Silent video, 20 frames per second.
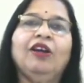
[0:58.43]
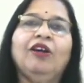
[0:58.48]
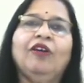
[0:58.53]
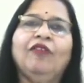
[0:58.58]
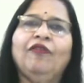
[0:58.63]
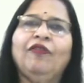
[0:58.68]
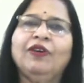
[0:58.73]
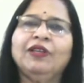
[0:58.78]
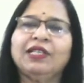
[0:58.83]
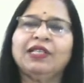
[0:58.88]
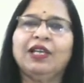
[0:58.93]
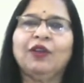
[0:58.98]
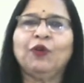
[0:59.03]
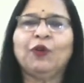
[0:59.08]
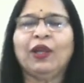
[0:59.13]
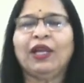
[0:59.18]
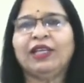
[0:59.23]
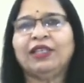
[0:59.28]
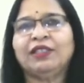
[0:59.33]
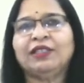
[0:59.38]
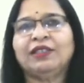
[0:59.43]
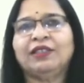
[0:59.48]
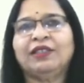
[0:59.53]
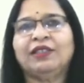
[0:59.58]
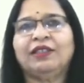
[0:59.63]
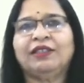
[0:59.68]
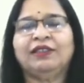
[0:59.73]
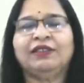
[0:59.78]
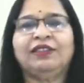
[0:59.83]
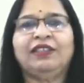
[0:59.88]
First, look at
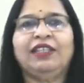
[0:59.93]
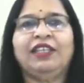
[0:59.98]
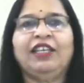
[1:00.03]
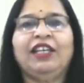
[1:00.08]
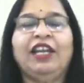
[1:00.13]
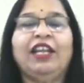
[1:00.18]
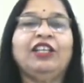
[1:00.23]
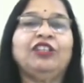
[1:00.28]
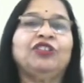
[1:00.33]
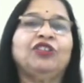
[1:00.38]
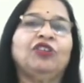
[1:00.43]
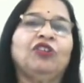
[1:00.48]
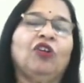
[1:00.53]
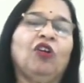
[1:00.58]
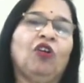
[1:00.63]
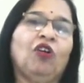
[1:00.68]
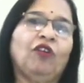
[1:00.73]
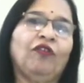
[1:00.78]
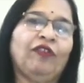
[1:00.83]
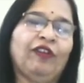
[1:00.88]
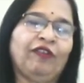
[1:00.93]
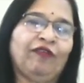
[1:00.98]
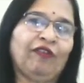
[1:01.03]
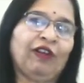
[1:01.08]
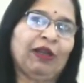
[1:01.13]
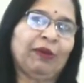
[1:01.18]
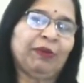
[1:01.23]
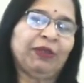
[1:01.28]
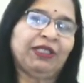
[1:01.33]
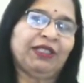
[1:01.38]
the nature of
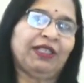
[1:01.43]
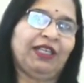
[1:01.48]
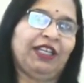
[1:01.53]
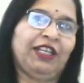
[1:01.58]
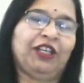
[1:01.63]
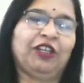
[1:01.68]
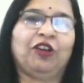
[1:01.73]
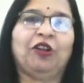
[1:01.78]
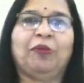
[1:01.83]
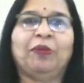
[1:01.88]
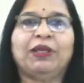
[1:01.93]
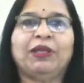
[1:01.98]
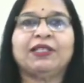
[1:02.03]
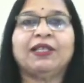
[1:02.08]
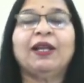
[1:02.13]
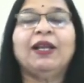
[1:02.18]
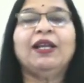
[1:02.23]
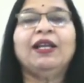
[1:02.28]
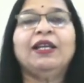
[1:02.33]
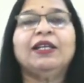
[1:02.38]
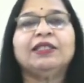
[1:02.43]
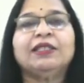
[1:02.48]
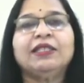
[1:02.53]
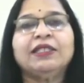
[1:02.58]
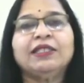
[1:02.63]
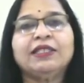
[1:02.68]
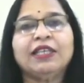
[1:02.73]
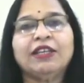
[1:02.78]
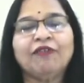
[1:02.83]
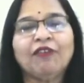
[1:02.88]
environmental economics.
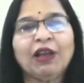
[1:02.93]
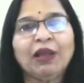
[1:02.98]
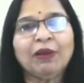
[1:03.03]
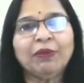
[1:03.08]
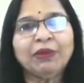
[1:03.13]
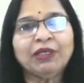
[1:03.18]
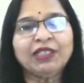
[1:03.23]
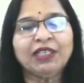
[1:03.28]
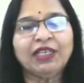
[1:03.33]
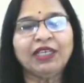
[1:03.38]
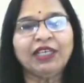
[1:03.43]
Since environmental